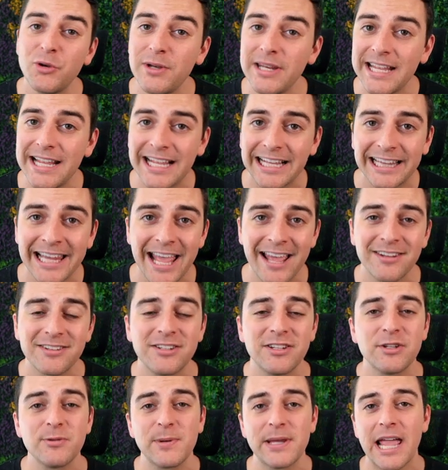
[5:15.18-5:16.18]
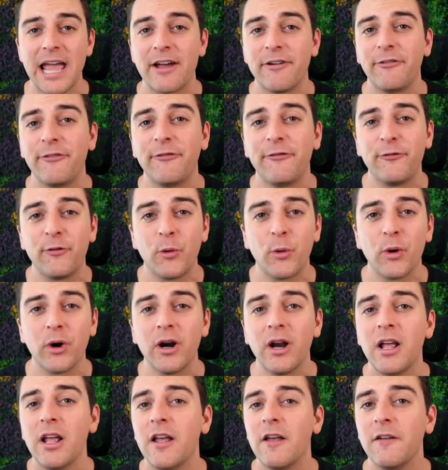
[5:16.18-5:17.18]
unique classes. We have
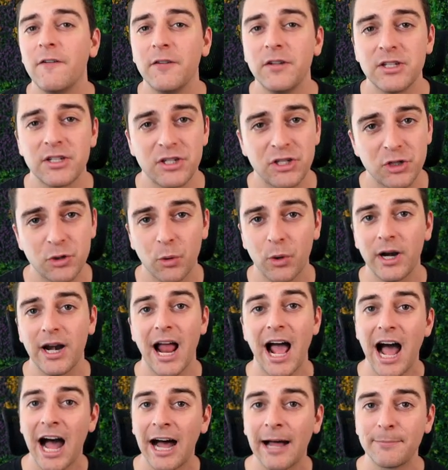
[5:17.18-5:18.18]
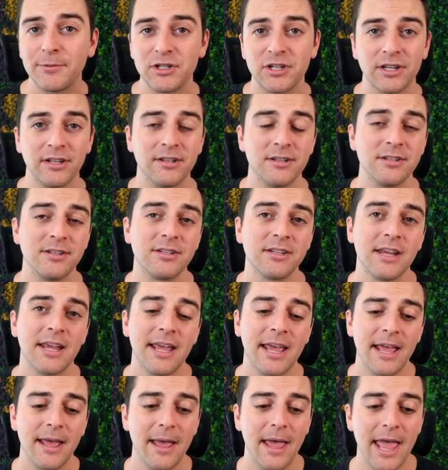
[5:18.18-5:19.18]
four sort options
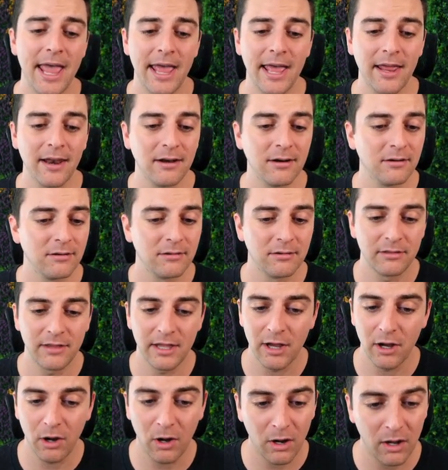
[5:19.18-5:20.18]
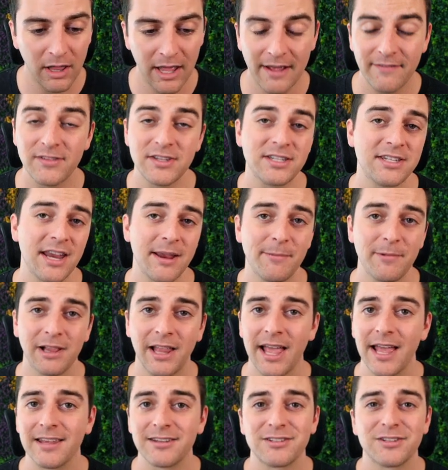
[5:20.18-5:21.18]
and they all have the same
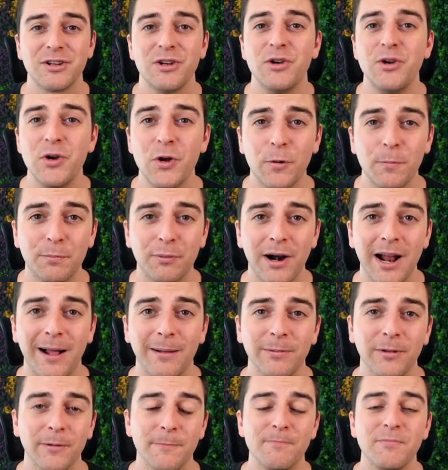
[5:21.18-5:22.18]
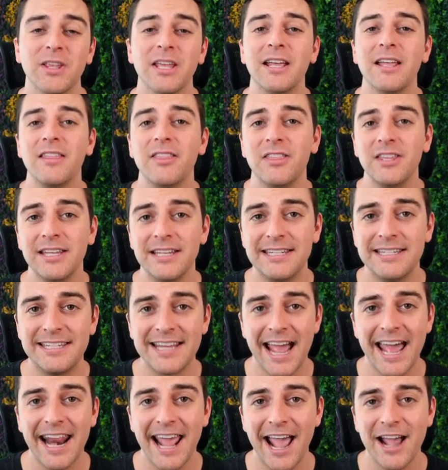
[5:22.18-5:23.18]
class, no problem. The
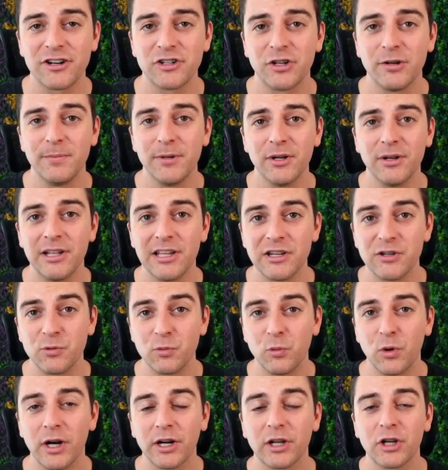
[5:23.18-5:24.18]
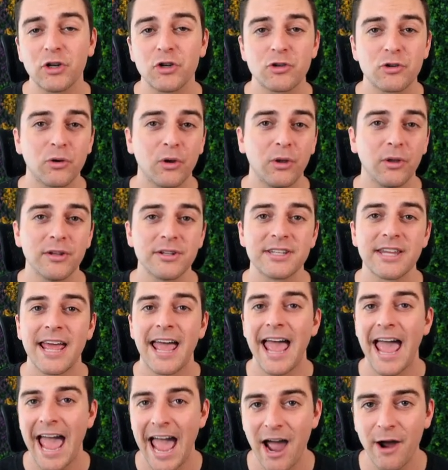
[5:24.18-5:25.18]
data attribute is what controls
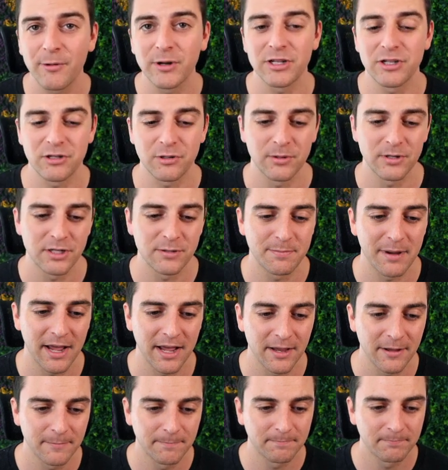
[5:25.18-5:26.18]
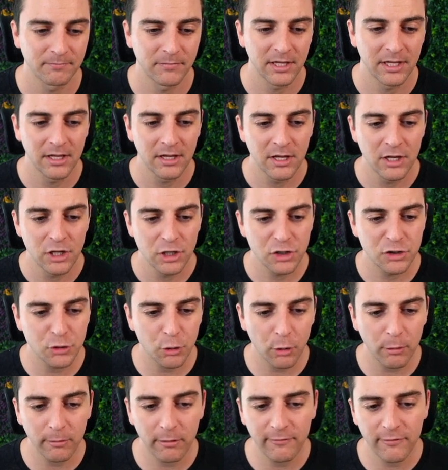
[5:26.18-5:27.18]
how it sorts by.
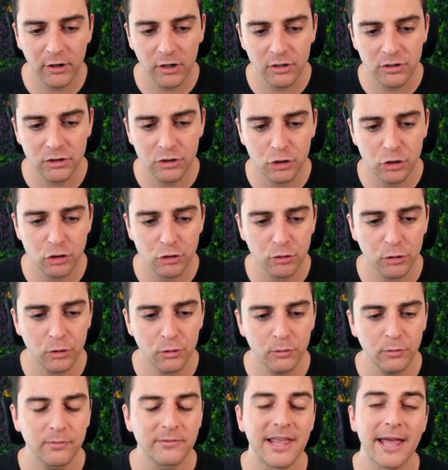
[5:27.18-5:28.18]
Sort reverse, true,